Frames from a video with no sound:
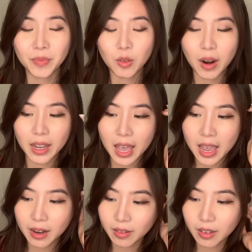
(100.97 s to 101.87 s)
right?
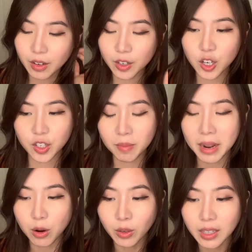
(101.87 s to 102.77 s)
And just in
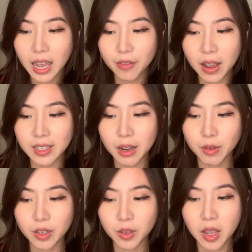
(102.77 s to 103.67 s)
my own life, as I
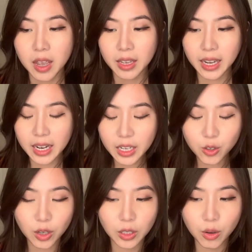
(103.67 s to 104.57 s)
was getting
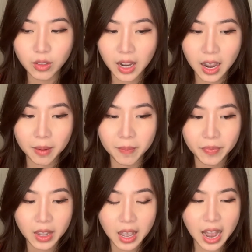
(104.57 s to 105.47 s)
into alone time,
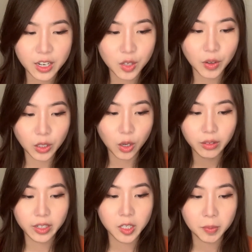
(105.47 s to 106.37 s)
I just felt the
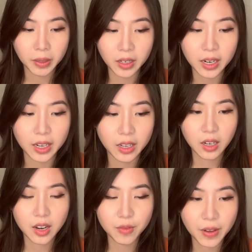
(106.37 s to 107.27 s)
Holy Spirit
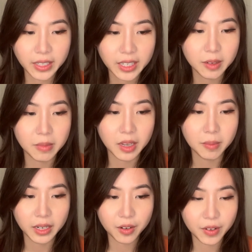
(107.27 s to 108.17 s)
convicting me,
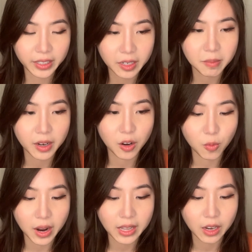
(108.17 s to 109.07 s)
but convicting me in a
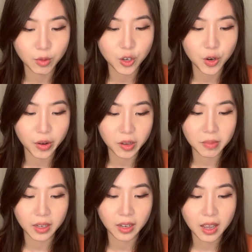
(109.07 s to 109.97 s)
way that it was showing
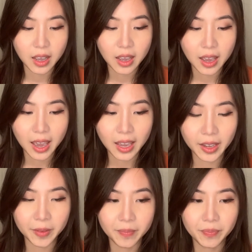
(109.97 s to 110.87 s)
me,
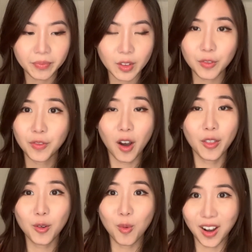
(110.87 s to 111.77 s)
hey, the
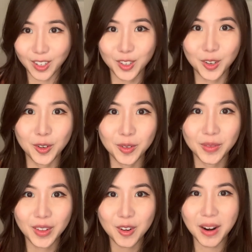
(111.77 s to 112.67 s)
Father wants you,
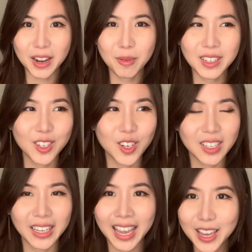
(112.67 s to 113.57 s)
right? It wasn't
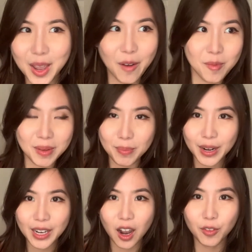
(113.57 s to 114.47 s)
just like, hey, you haven't been
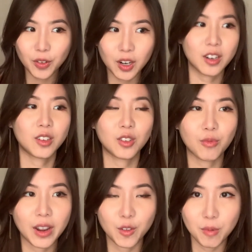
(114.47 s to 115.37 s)
putting God first,
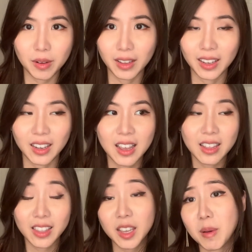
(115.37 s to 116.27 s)
right? You've been like
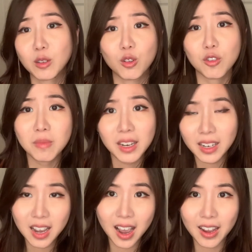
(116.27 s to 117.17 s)
thinking about social
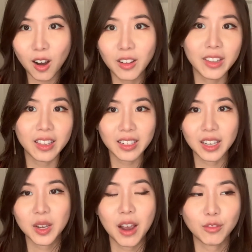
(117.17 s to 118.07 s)
media and all the things
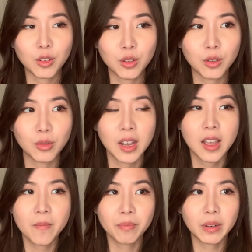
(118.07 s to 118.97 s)
that you have to do.
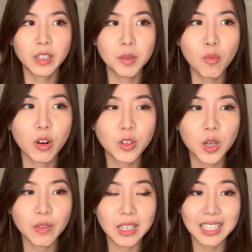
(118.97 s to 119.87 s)
But it's more
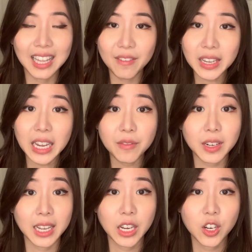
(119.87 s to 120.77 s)
so this loving
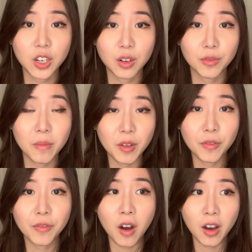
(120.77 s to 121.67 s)
invitation from the
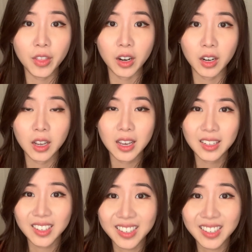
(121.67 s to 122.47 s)
Father to